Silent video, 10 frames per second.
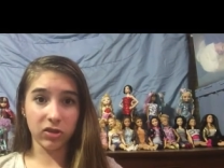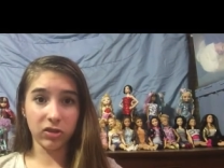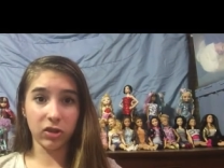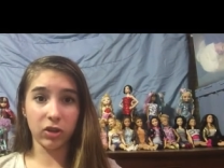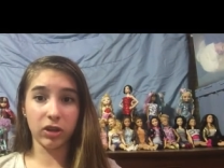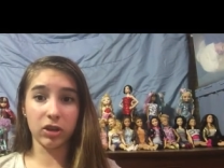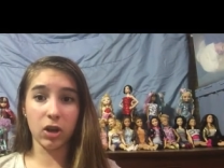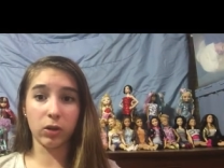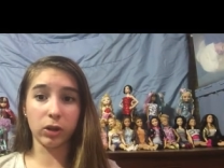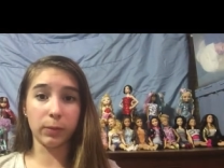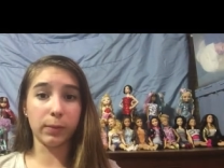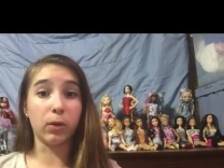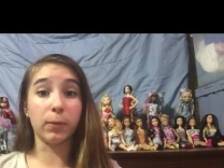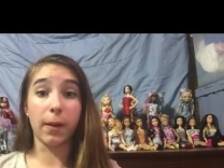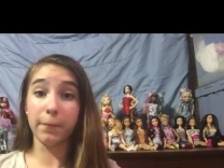just so you can know a little
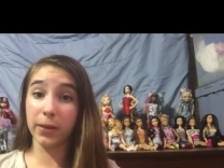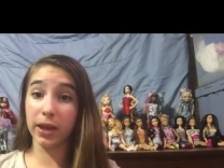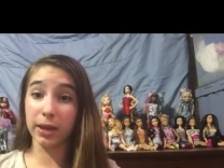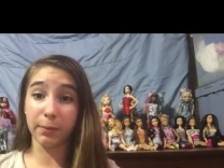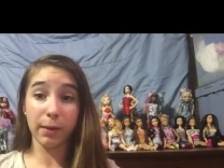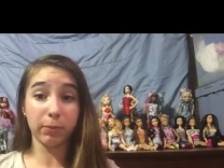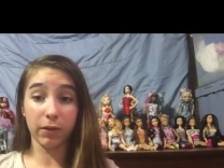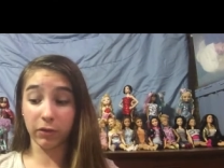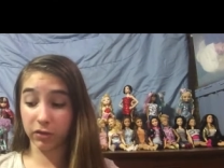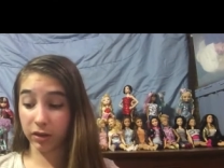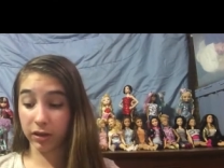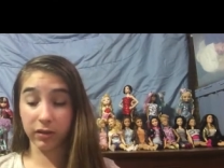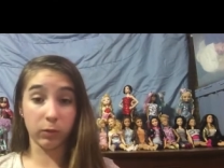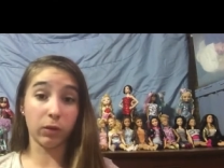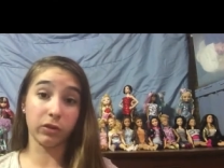bit more about me and my
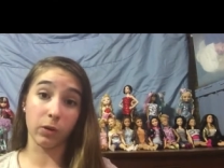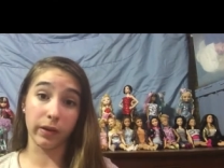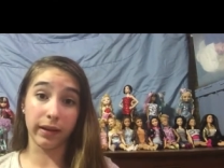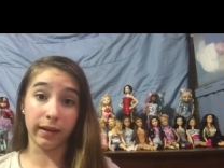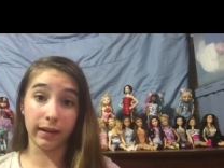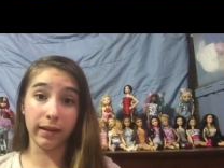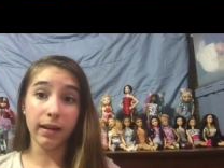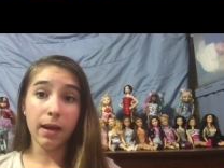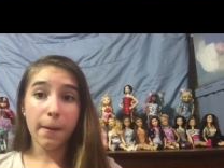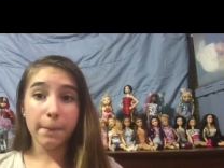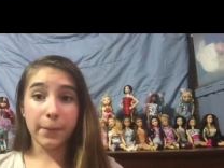preferences and what's going on.